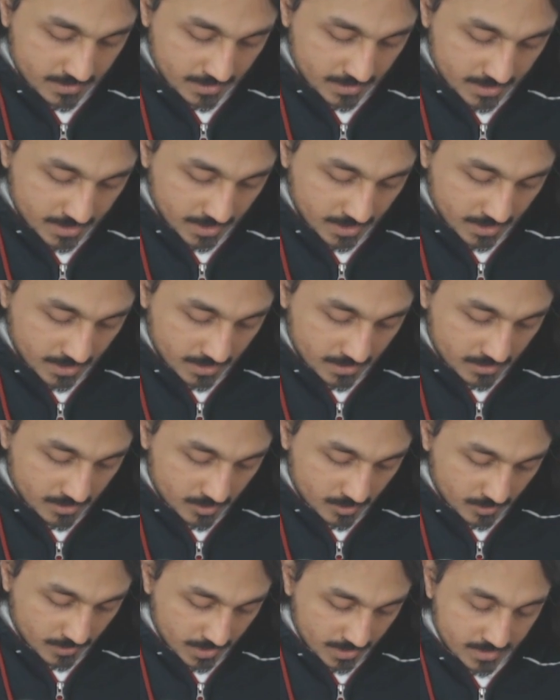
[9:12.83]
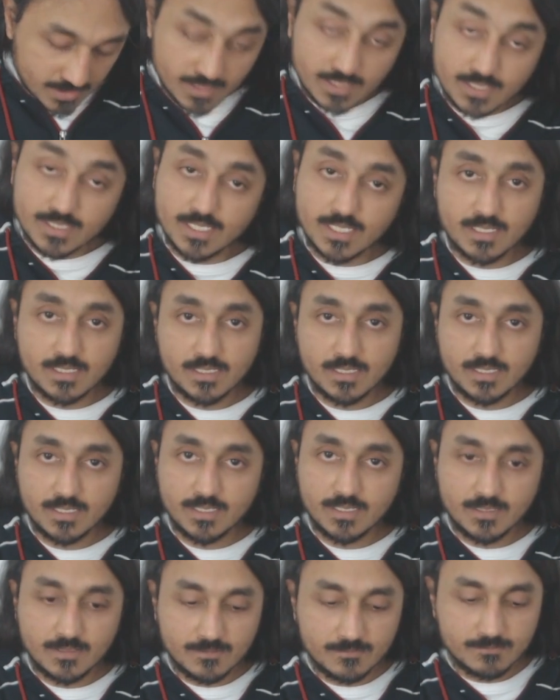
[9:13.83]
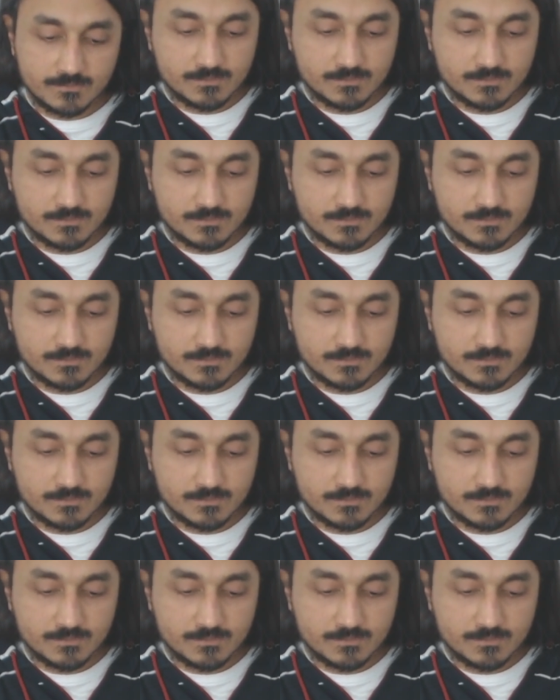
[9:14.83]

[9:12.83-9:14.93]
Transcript: 13 12 13.